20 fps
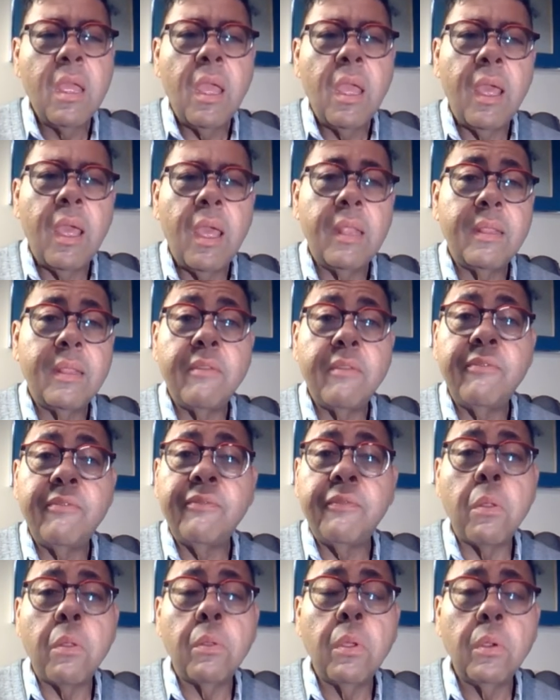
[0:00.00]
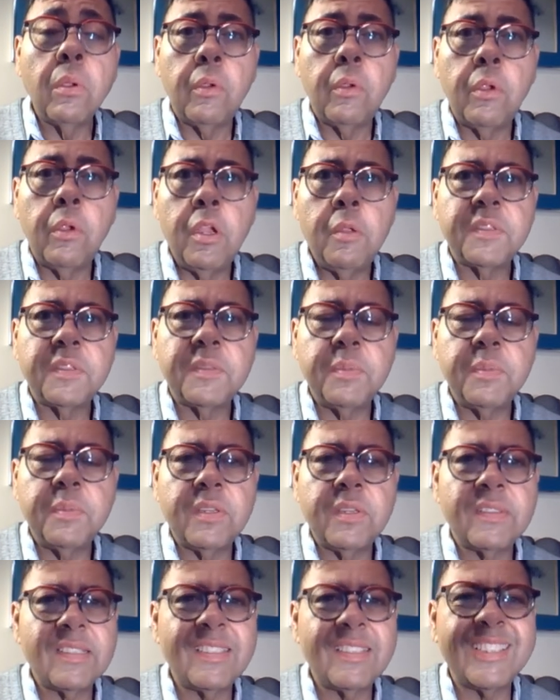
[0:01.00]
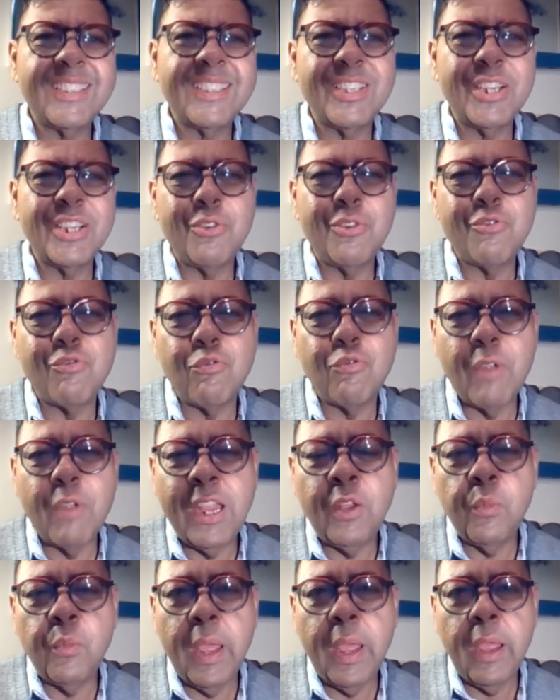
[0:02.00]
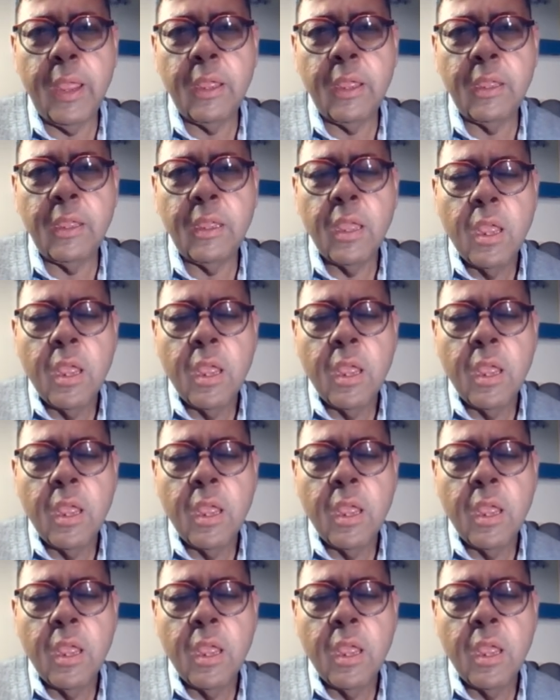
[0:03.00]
And then follow groups because this is a great way